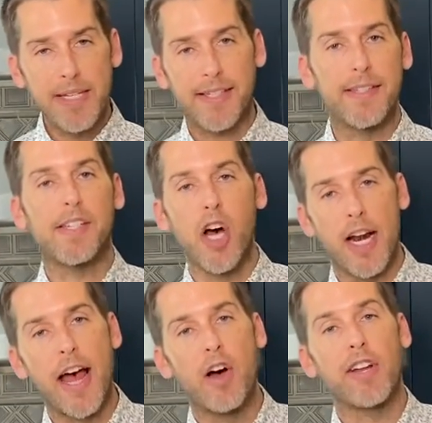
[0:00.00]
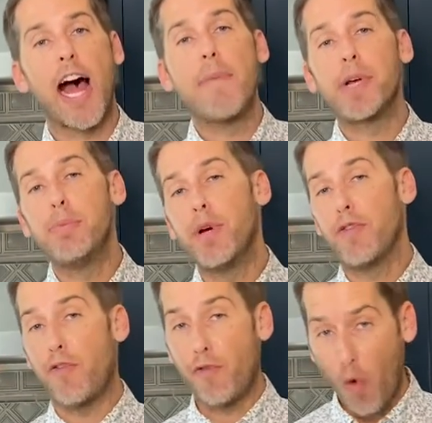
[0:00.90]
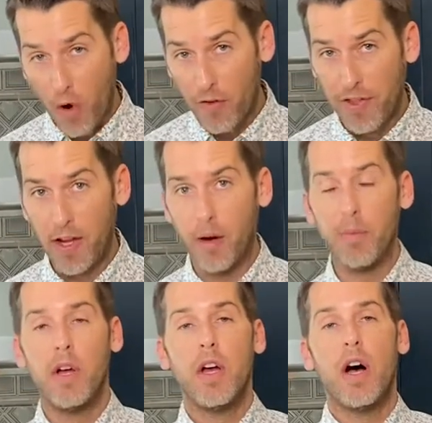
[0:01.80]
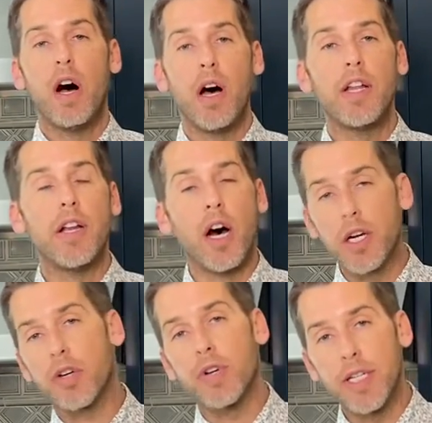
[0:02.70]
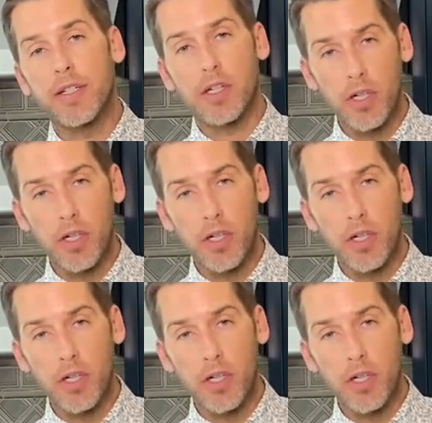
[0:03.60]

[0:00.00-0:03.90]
biscuits cut out. I'm gonna put four of them on an ungreased